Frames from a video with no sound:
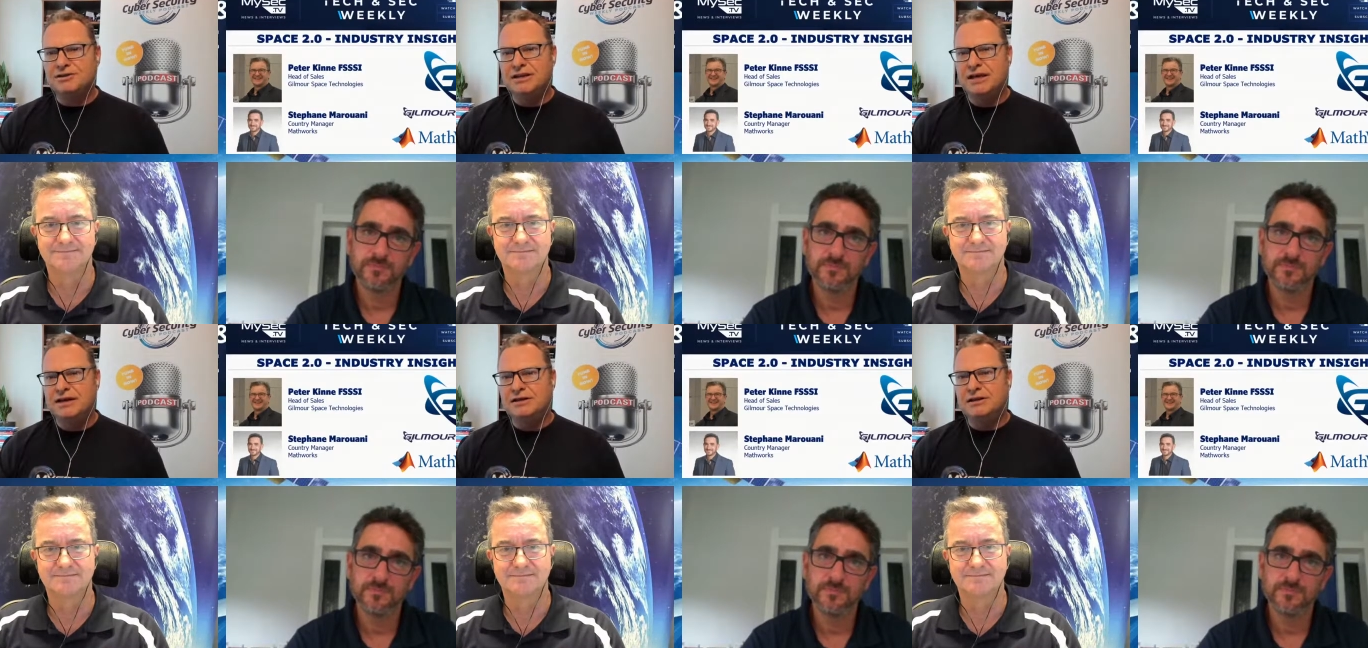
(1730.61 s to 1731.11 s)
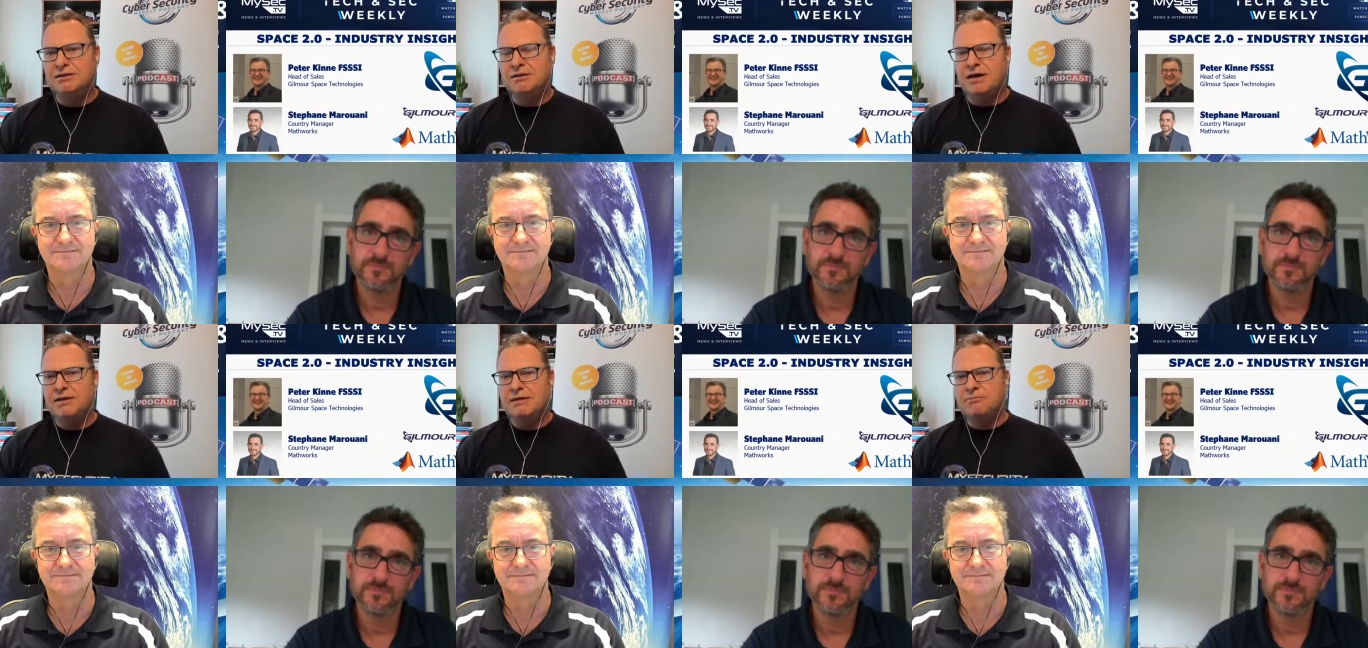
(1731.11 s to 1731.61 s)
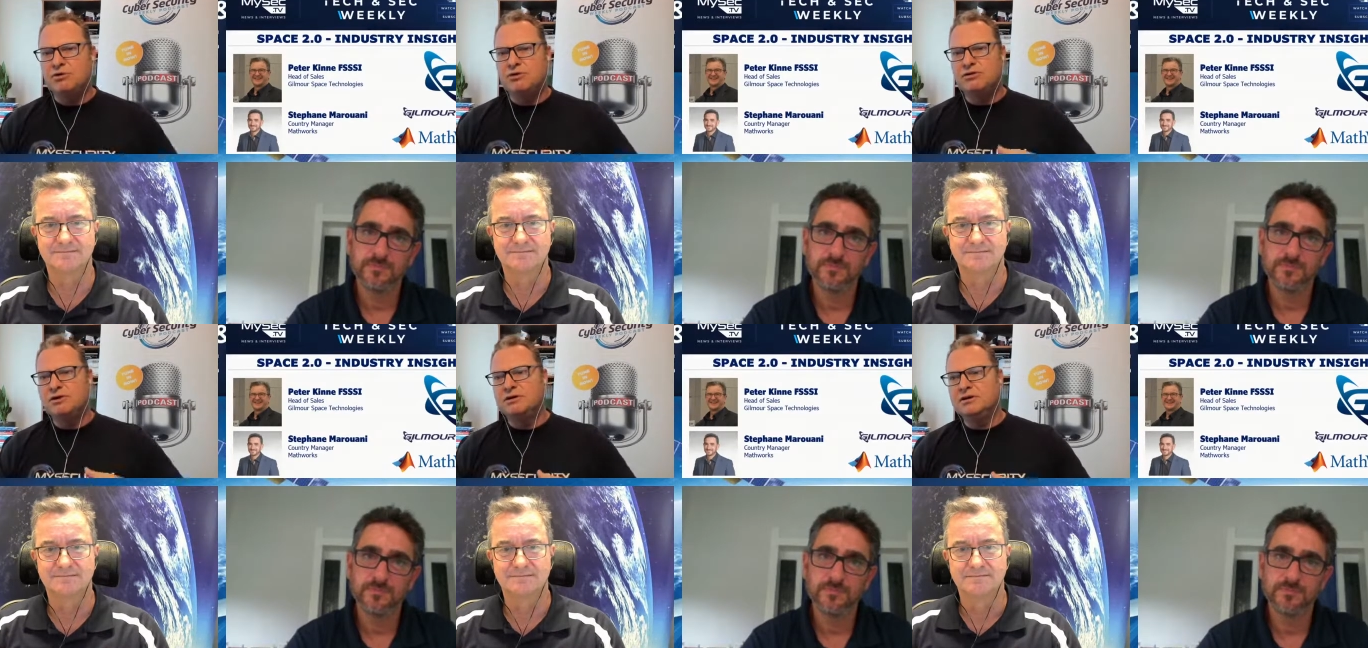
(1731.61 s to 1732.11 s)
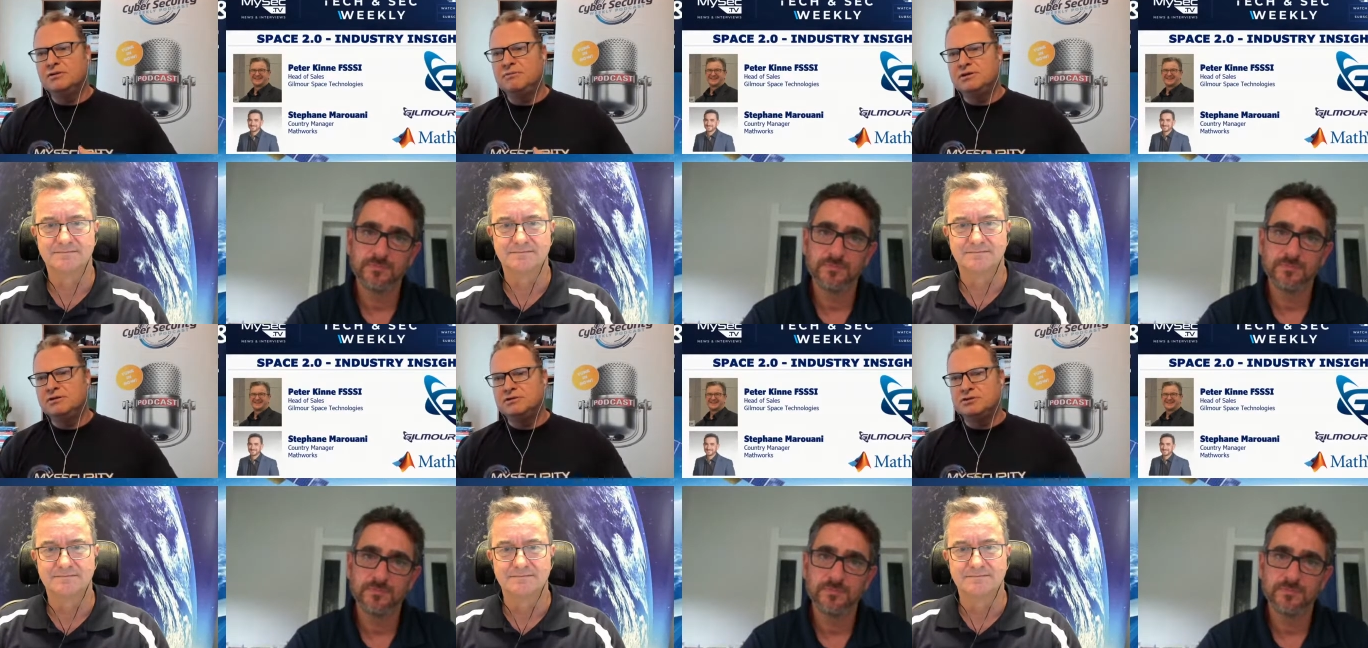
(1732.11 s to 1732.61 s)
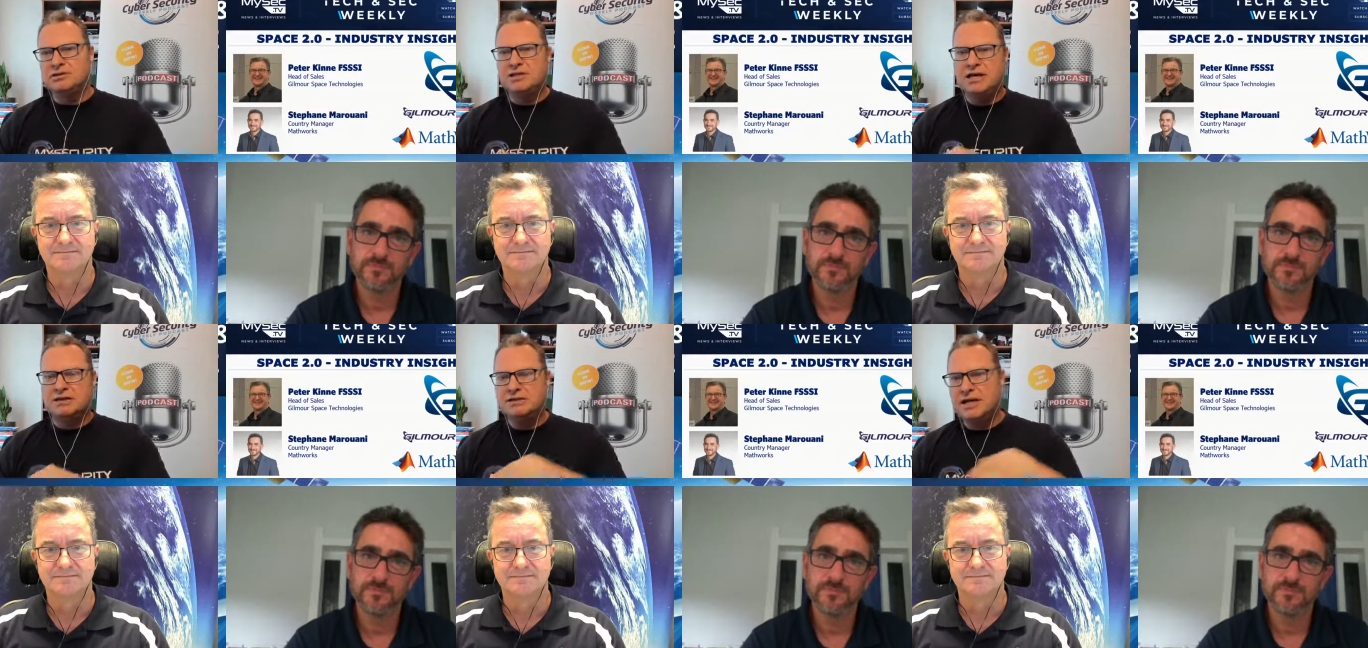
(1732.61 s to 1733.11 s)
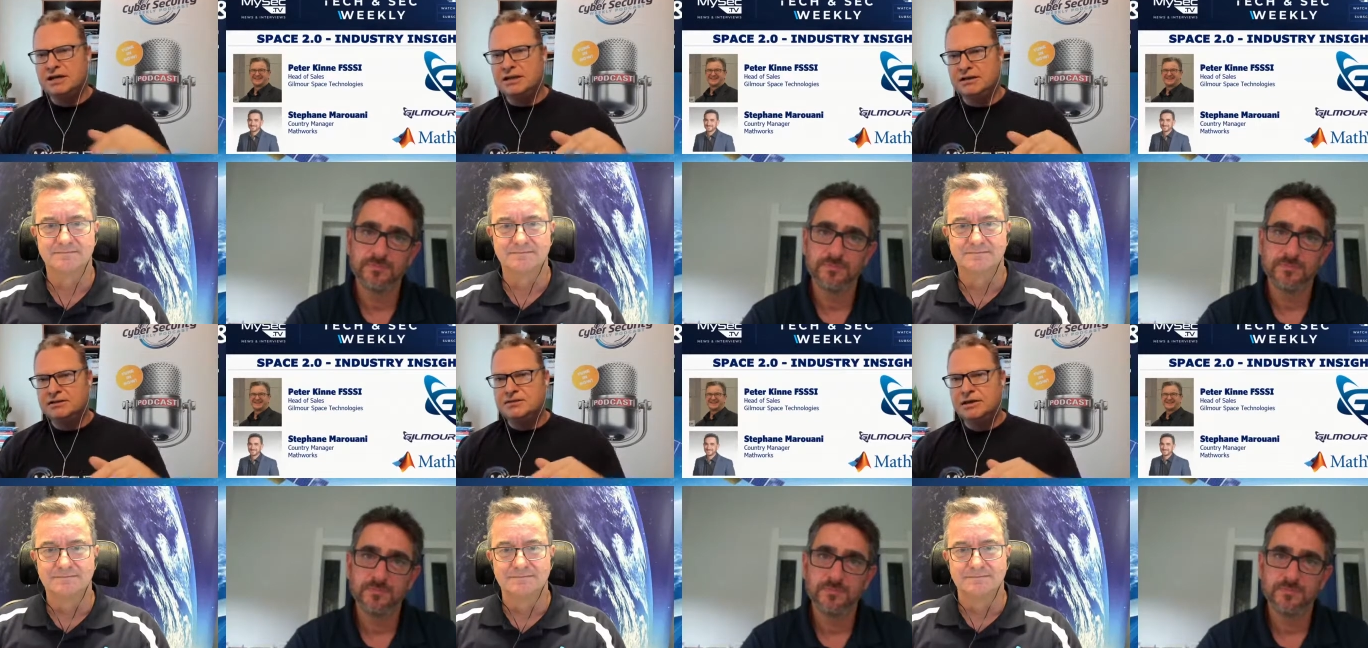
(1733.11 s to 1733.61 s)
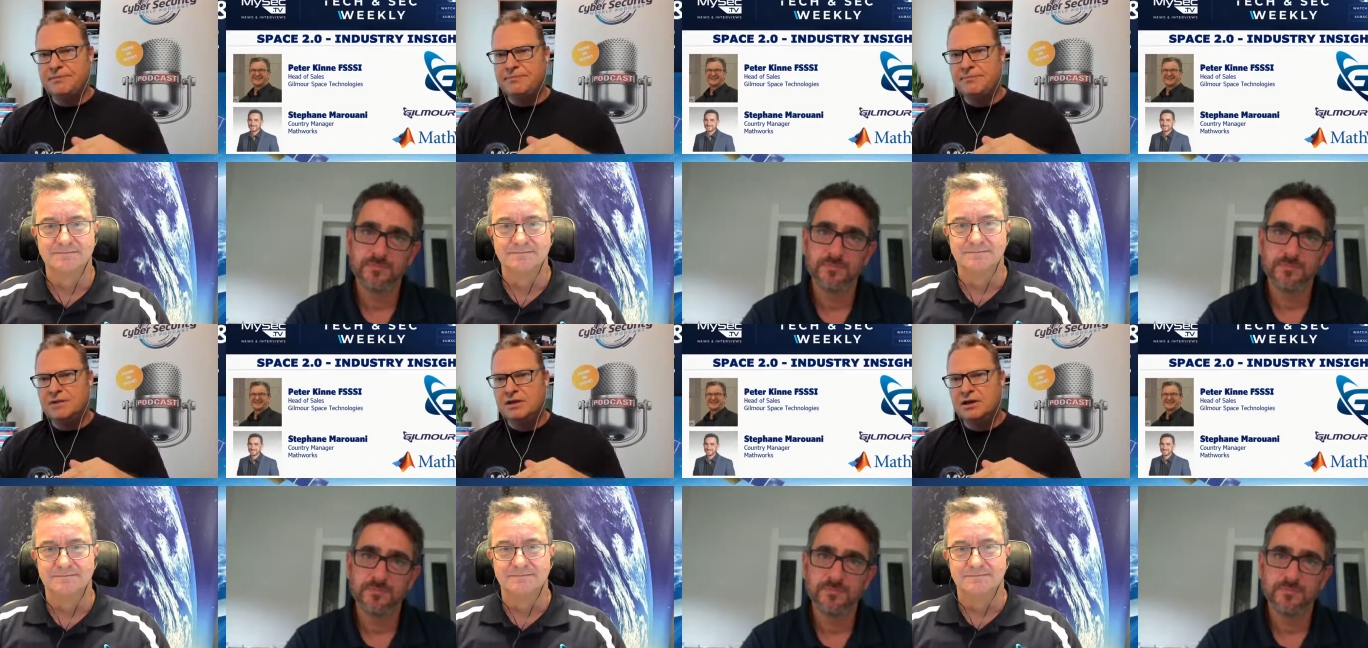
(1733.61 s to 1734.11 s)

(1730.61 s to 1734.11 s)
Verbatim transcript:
Speaker 1: Are they are they more the you sort of start starting at um,